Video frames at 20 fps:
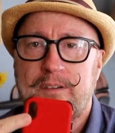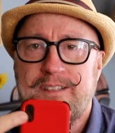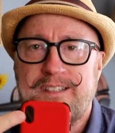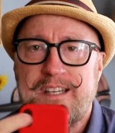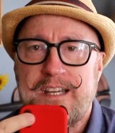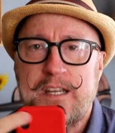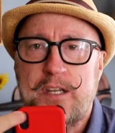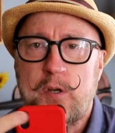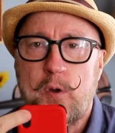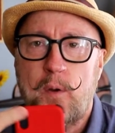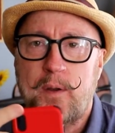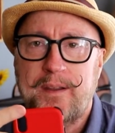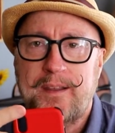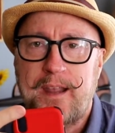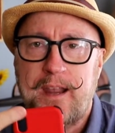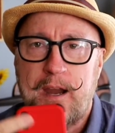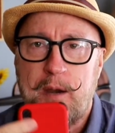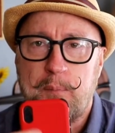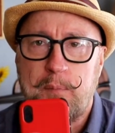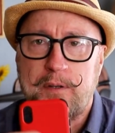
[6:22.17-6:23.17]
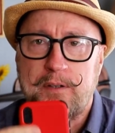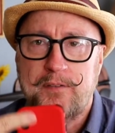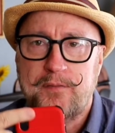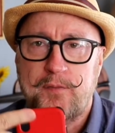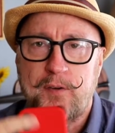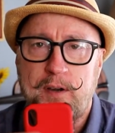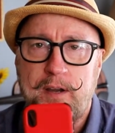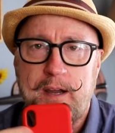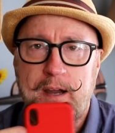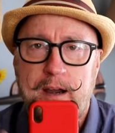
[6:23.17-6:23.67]
decoy cameras
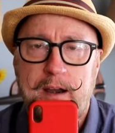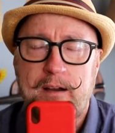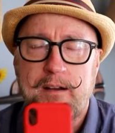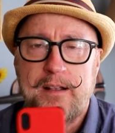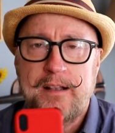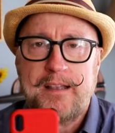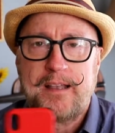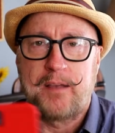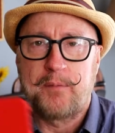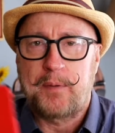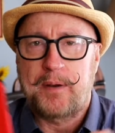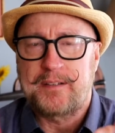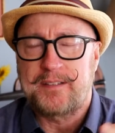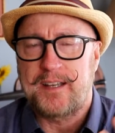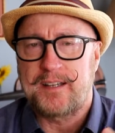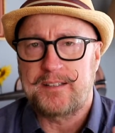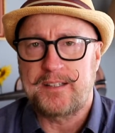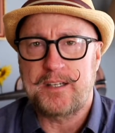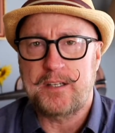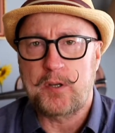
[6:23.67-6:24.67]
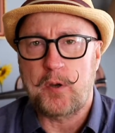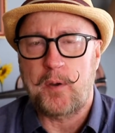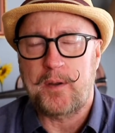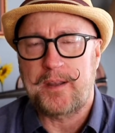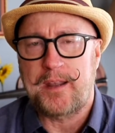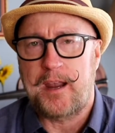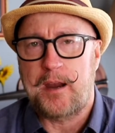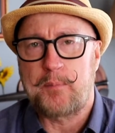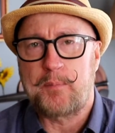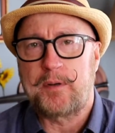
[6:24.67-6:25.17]
for here. When I say
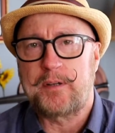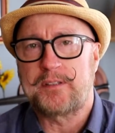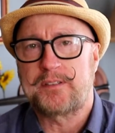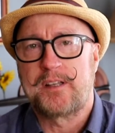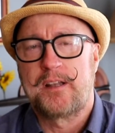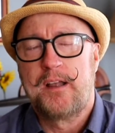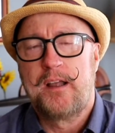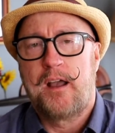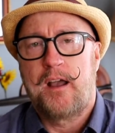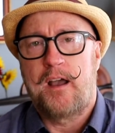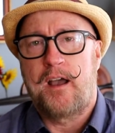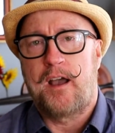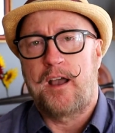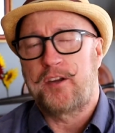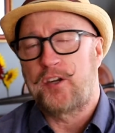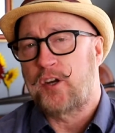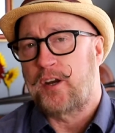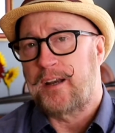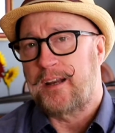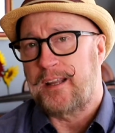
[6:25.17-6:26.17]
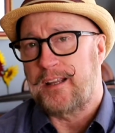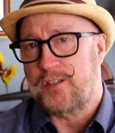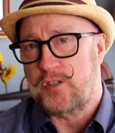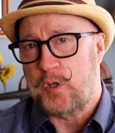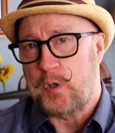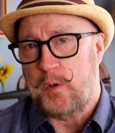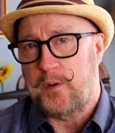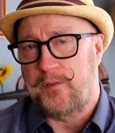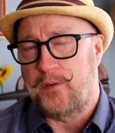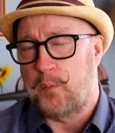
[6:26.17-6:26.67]
decoy cameras, you're going to get
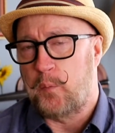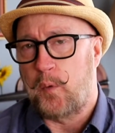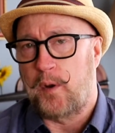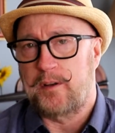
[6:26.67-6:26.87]
two of them.